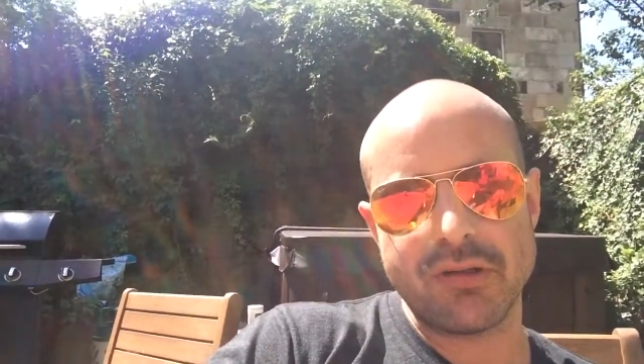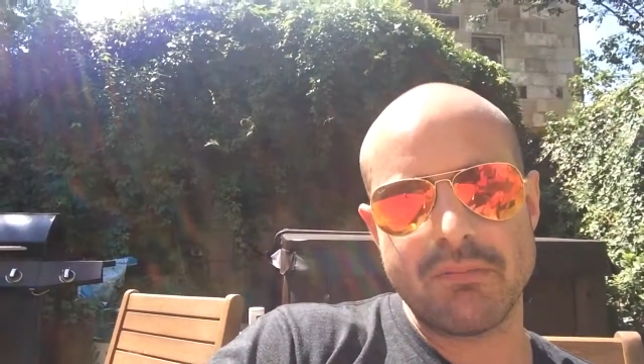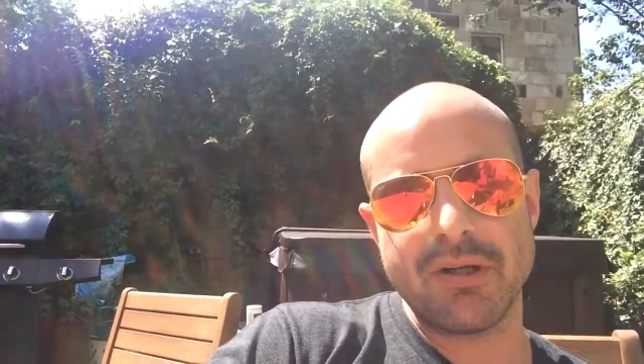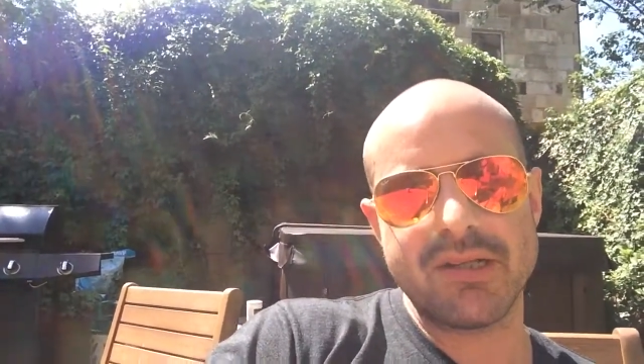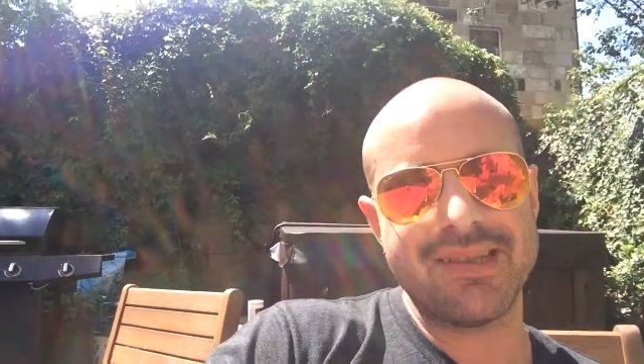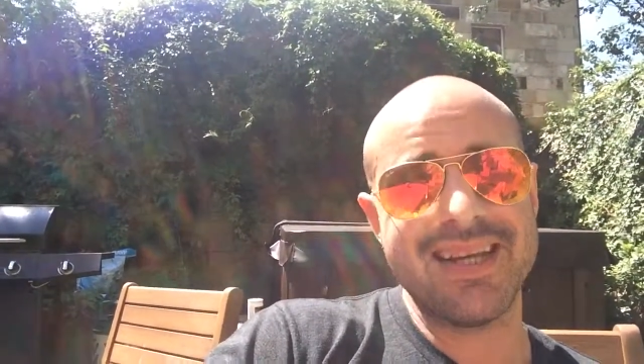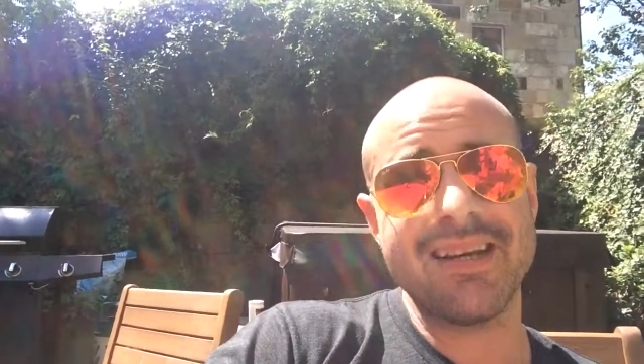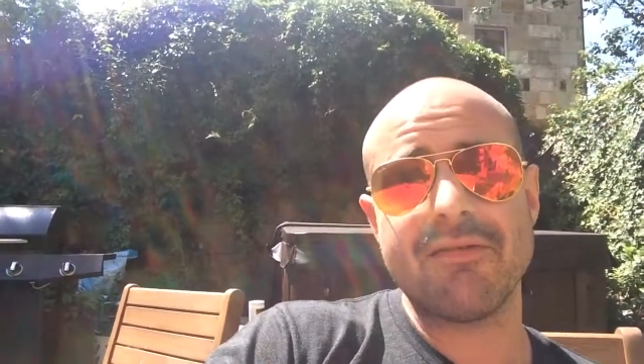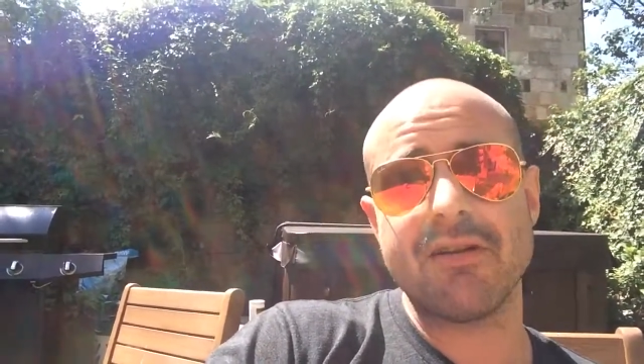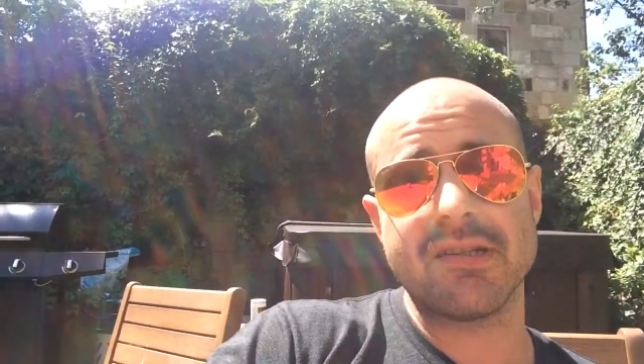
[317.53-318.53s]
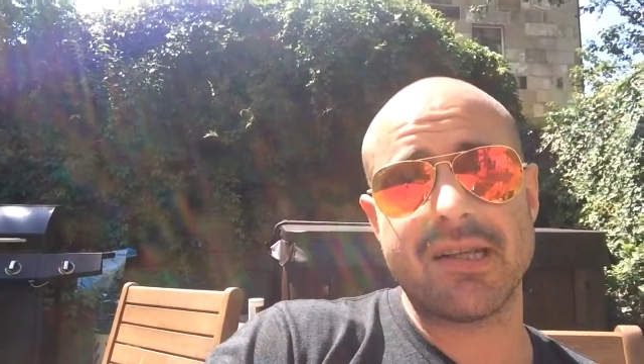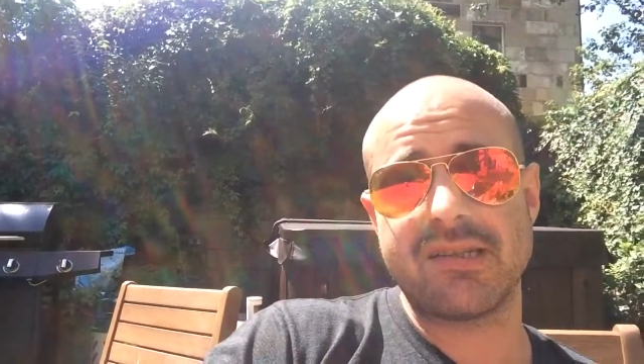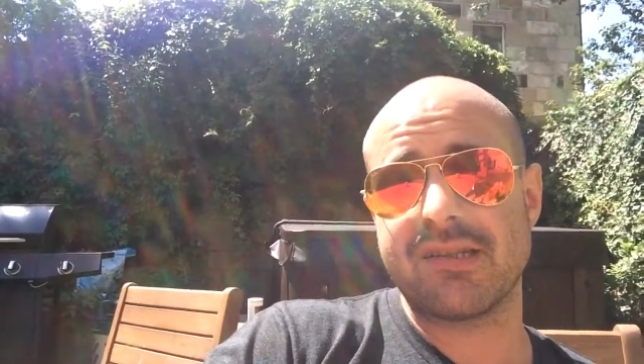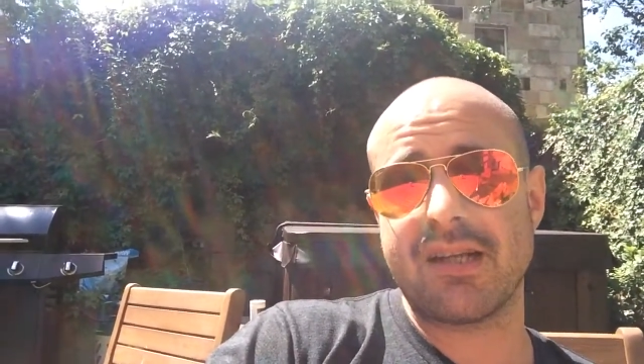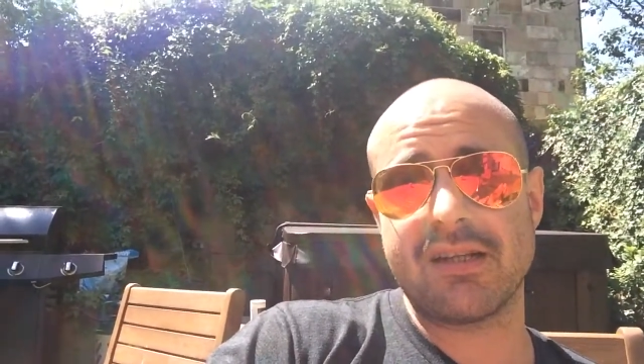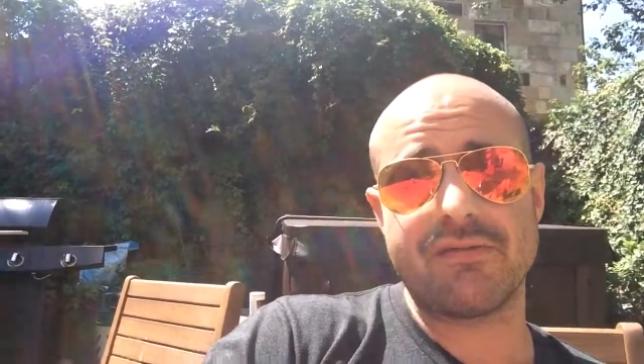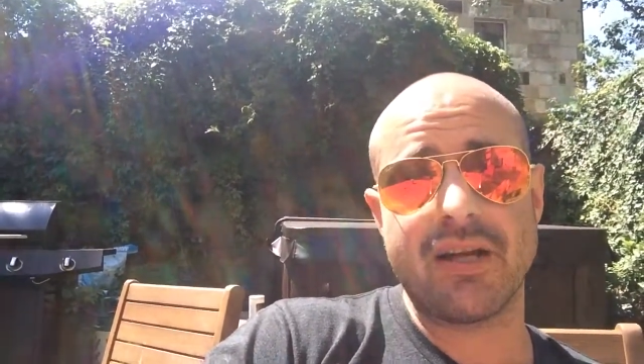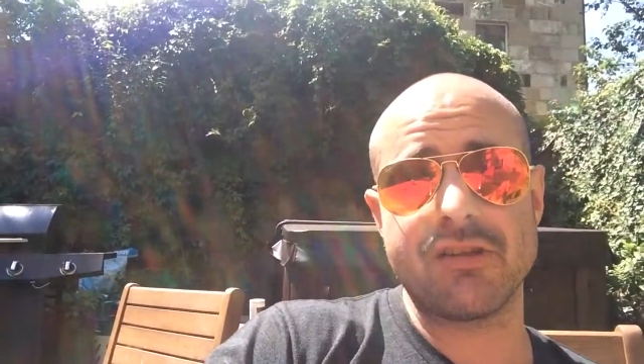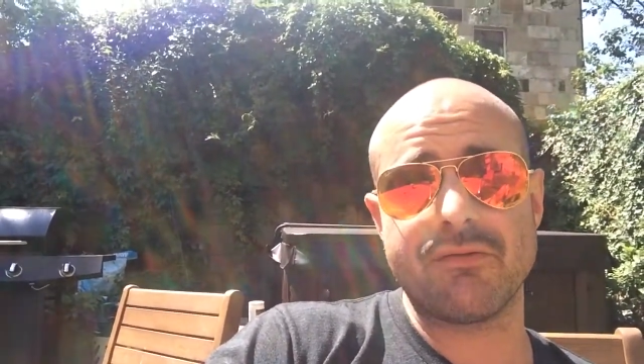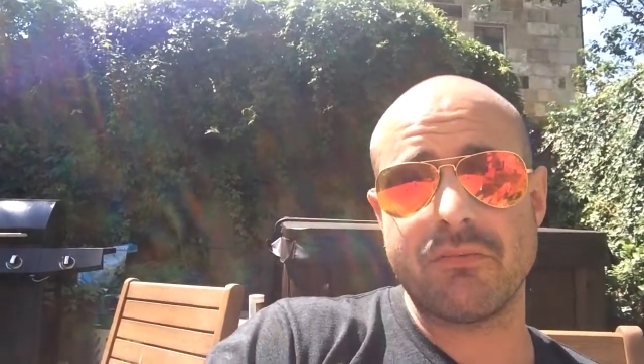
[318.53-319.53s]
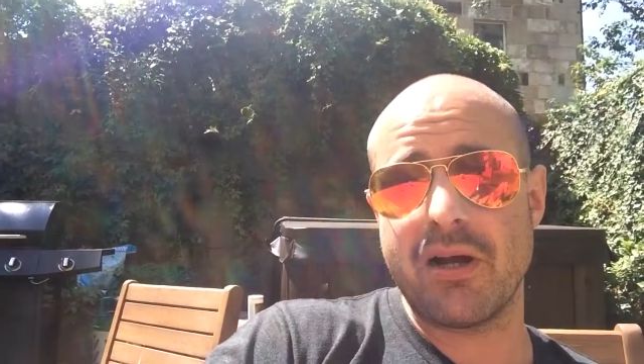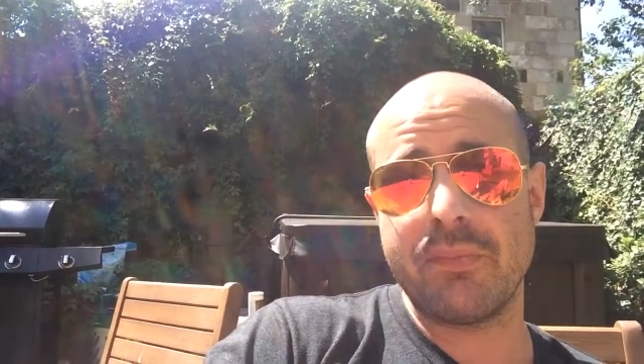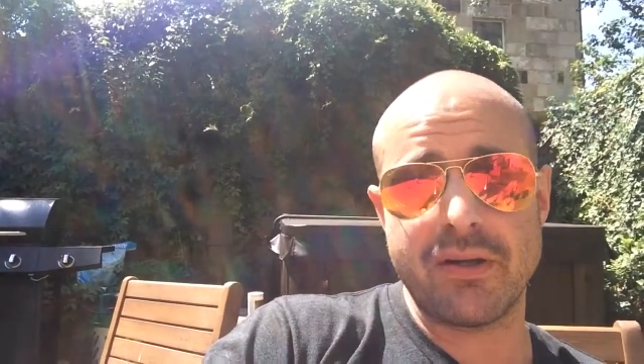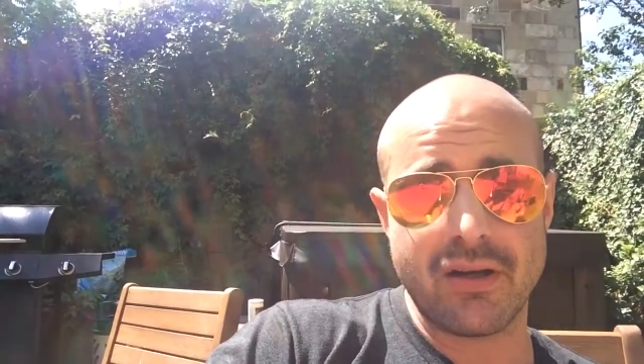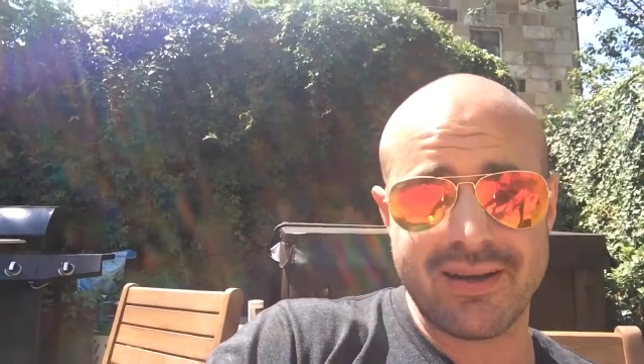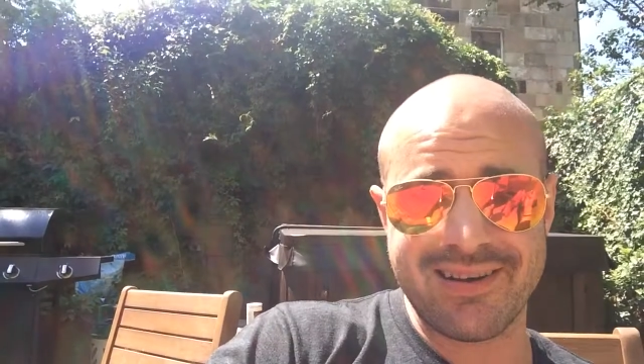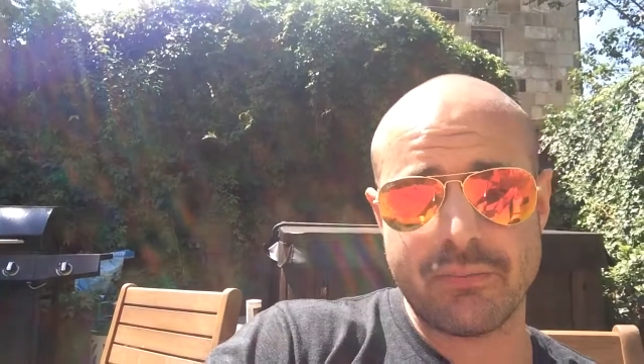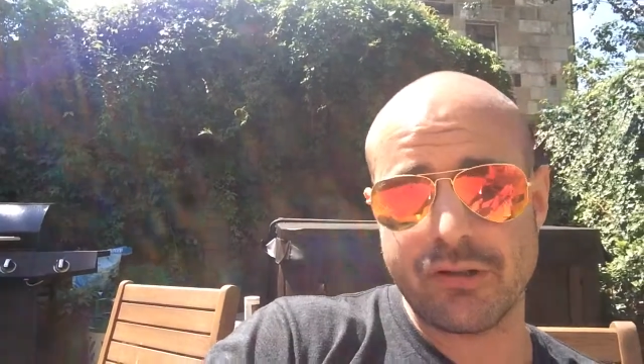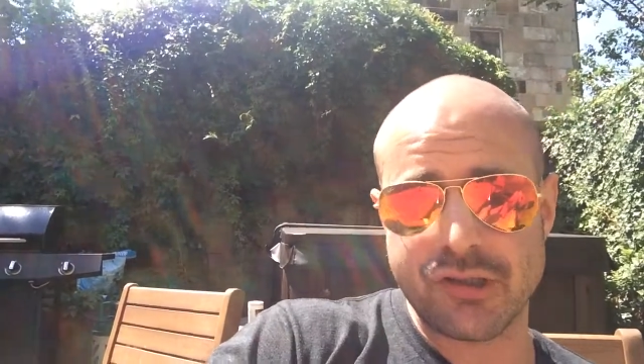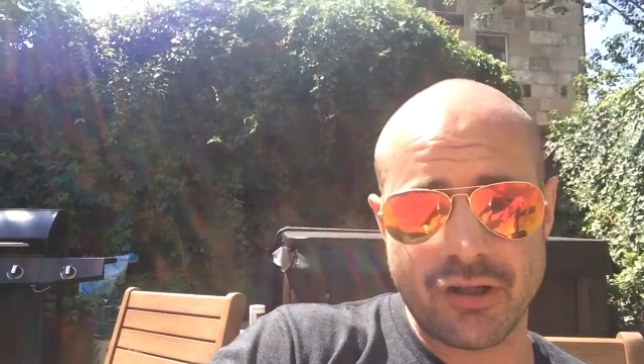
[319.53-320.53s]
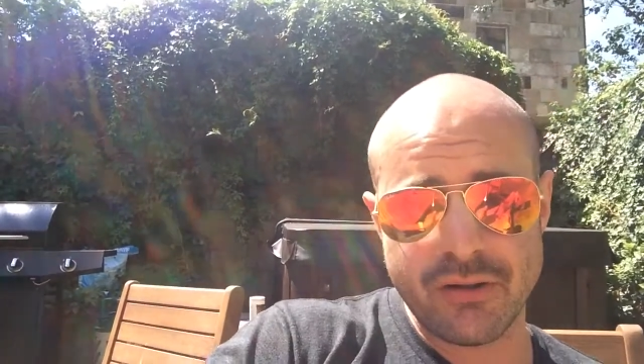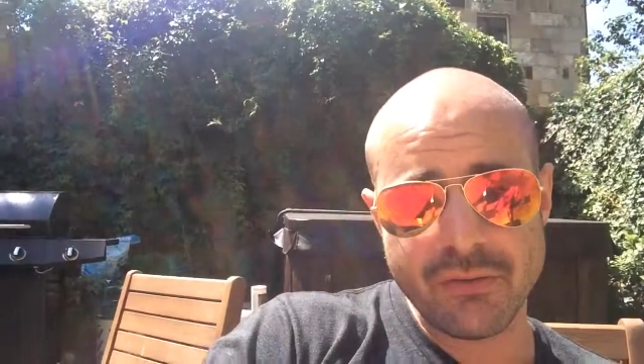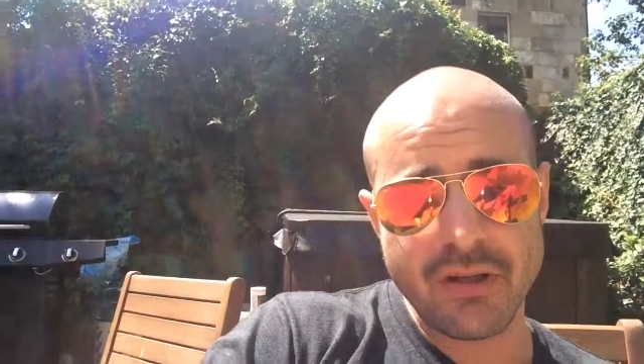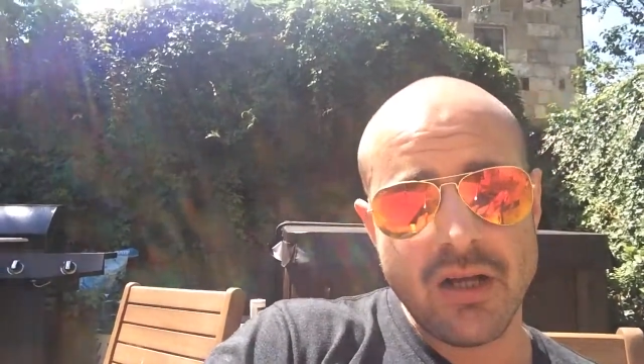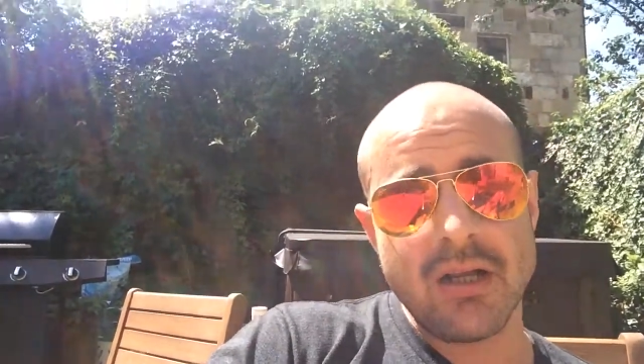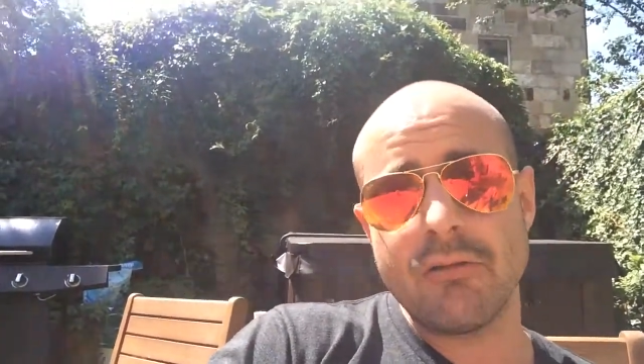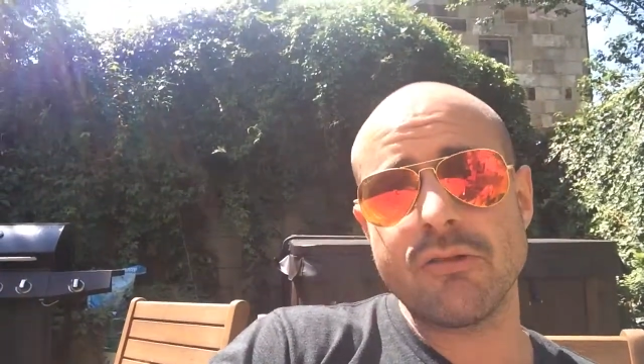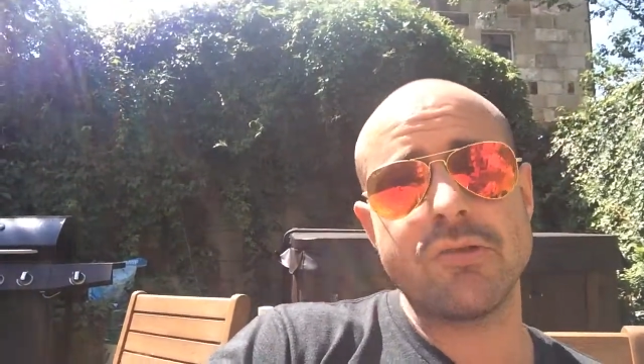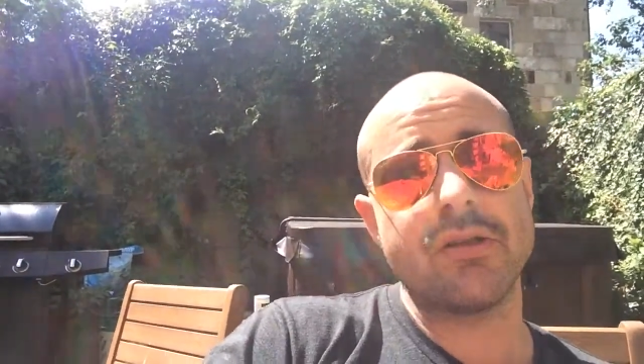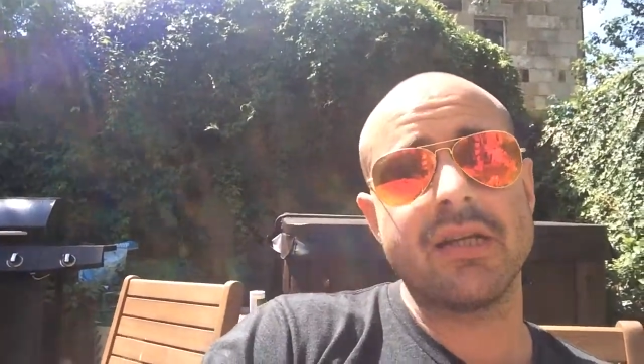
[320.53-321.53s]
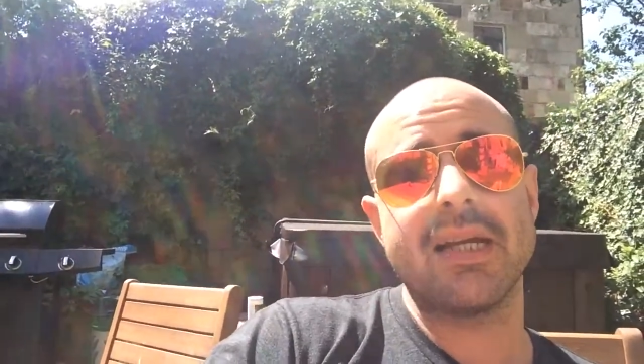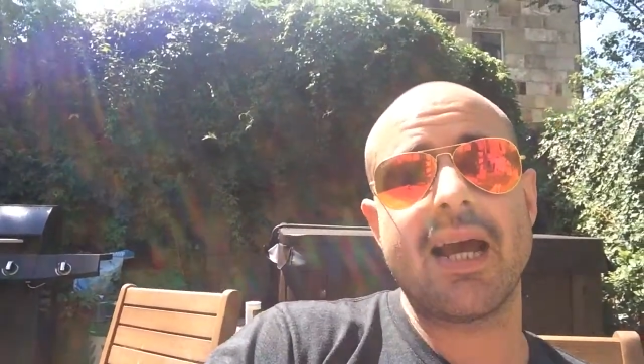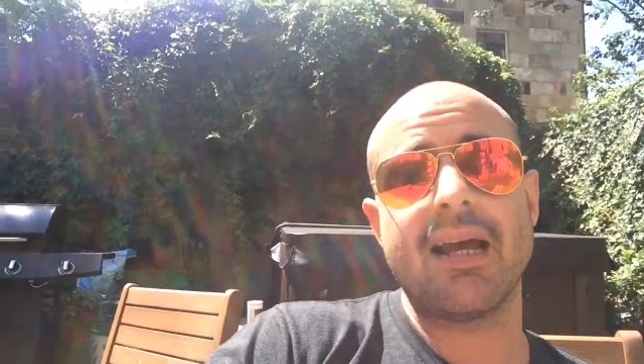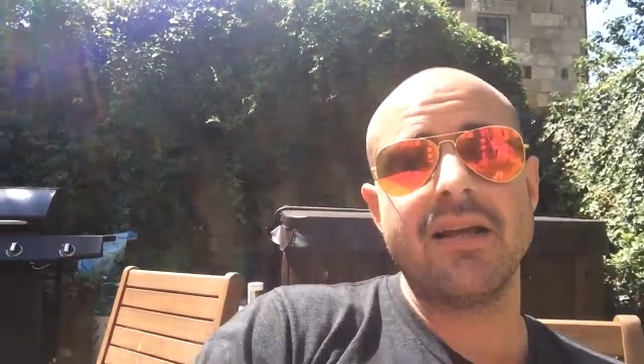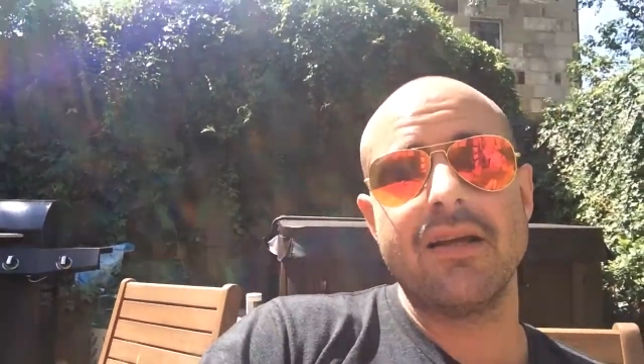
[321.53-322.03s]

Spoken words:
And because they're going to feel a sense of satisfaction from helping her help her child, they're also going to get